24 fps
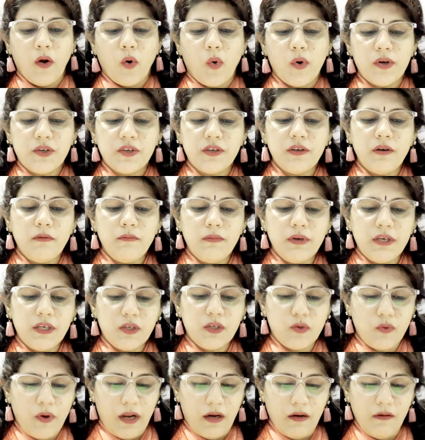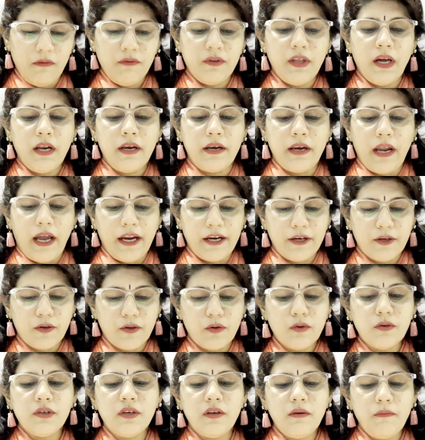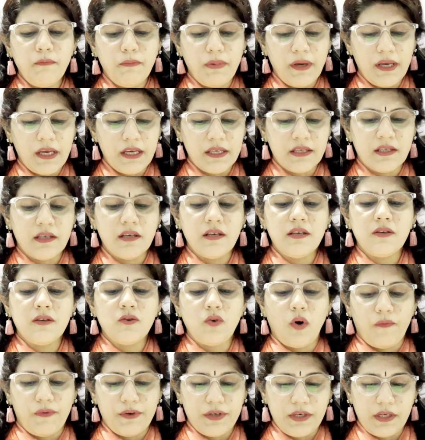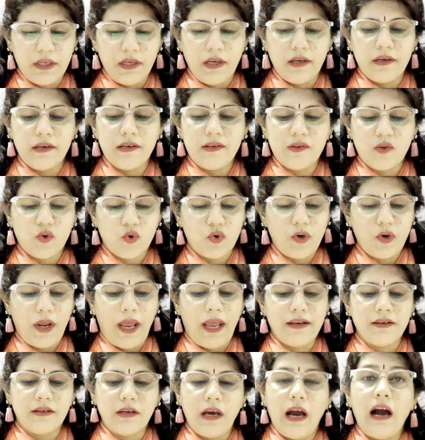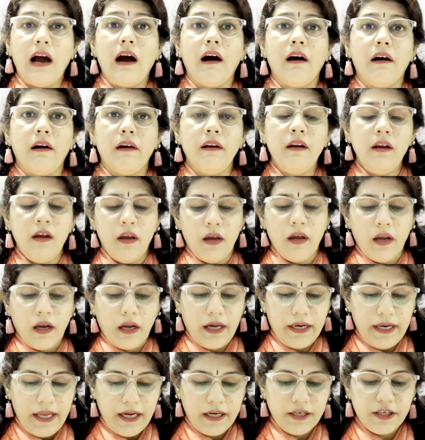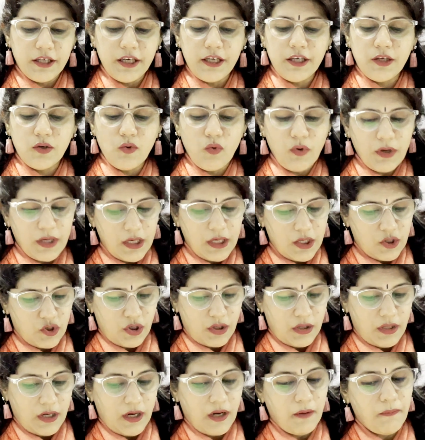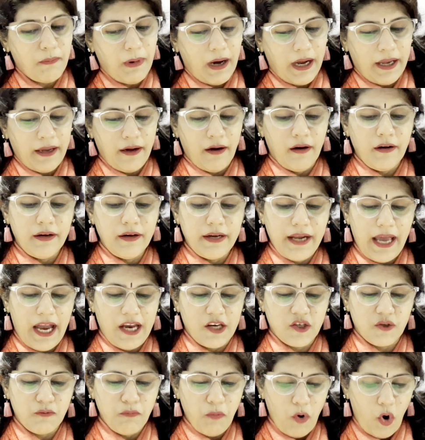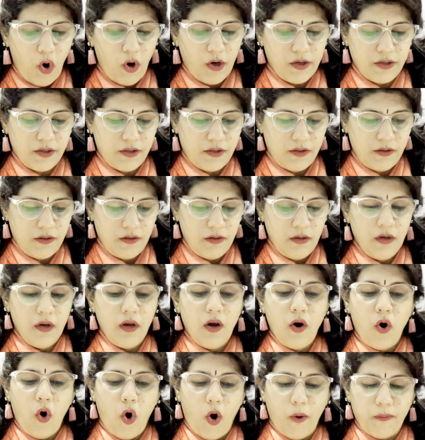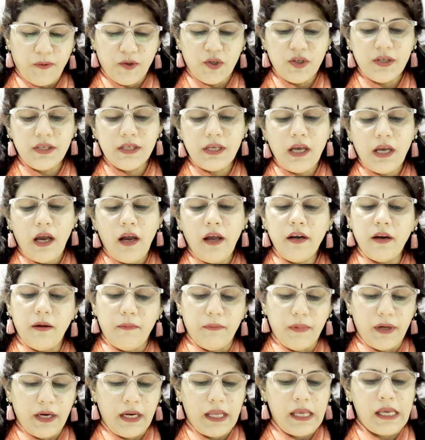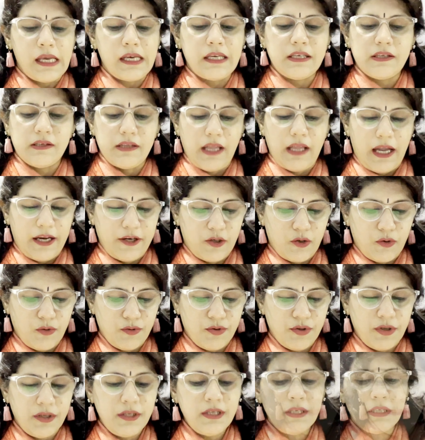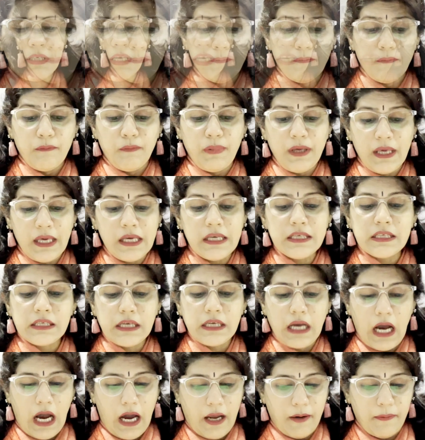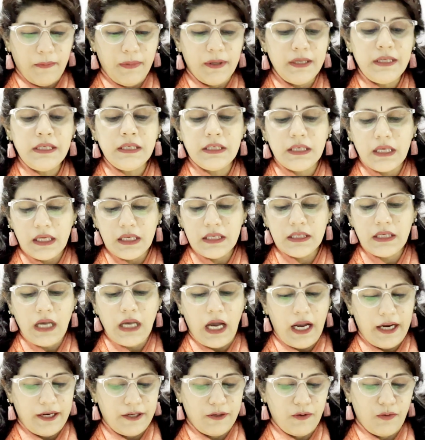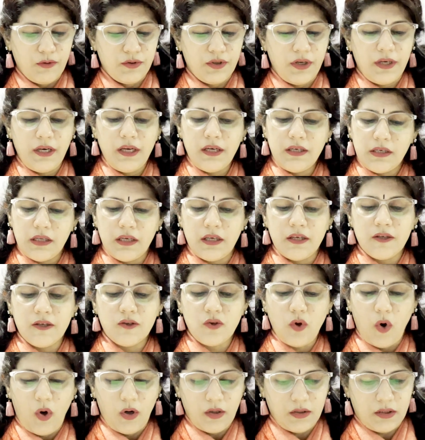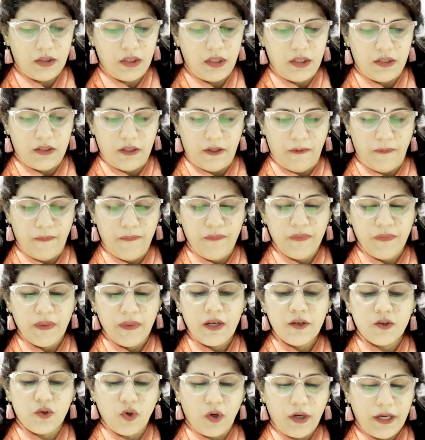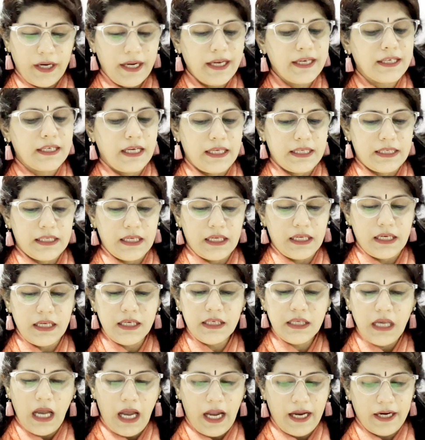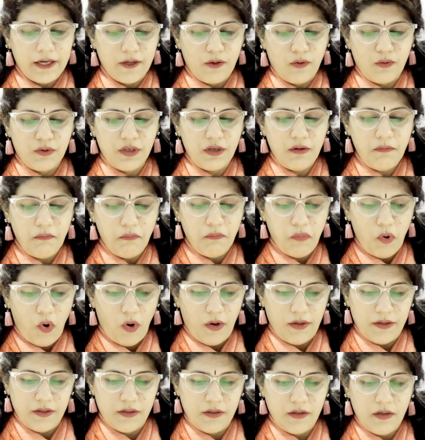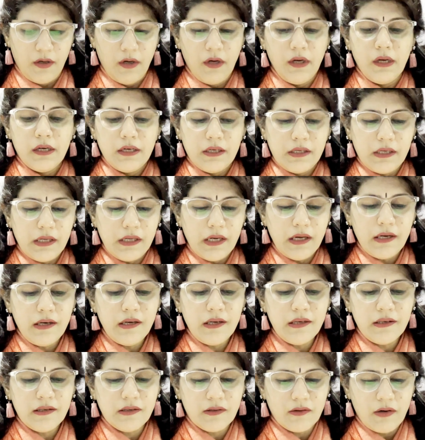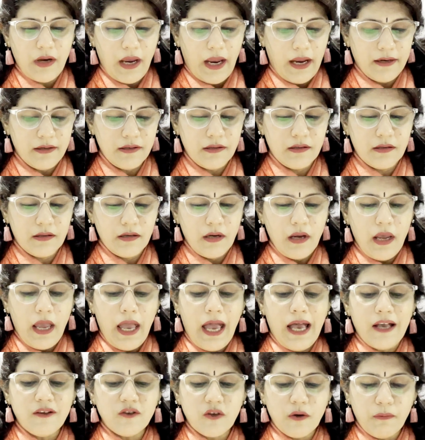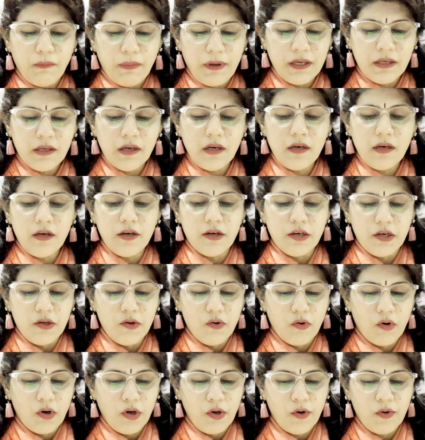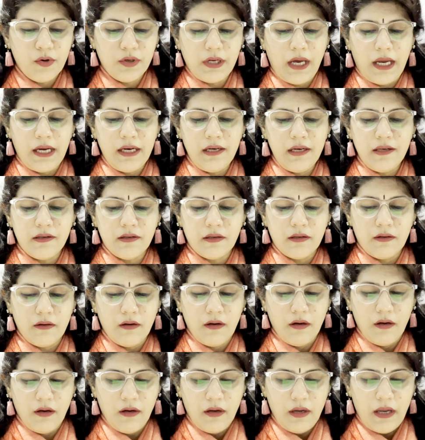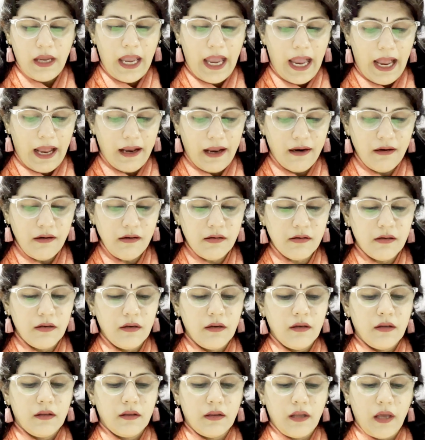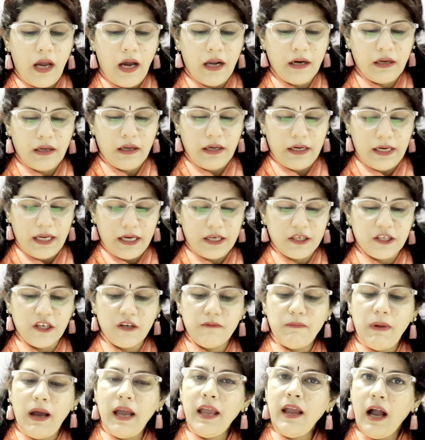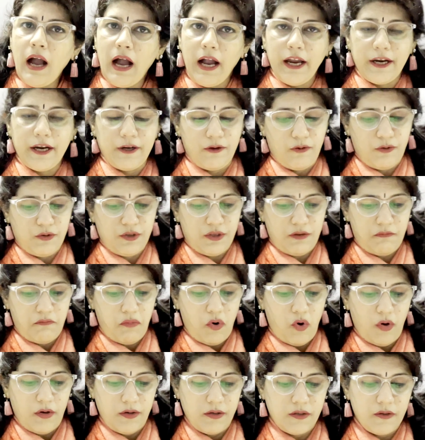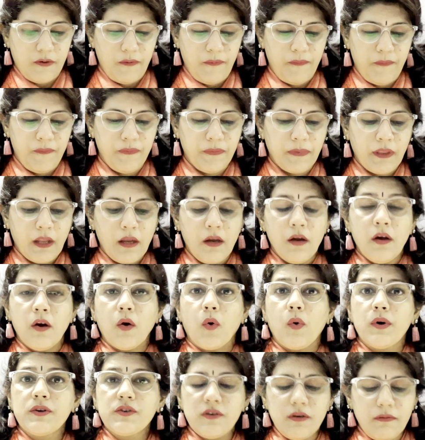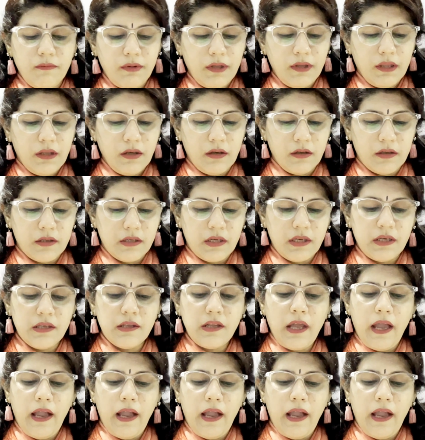Question number 12. The nitrogen bases of a DNA strand are connected to each other by a dash bond. Options are number A is nitrogen, B is carbon, C is hydrogen and D is oxygen. So correct answer is hydrogen bond. DNA strands has repeated nucleotides and they are connected by hydrogen bond. Question number 13.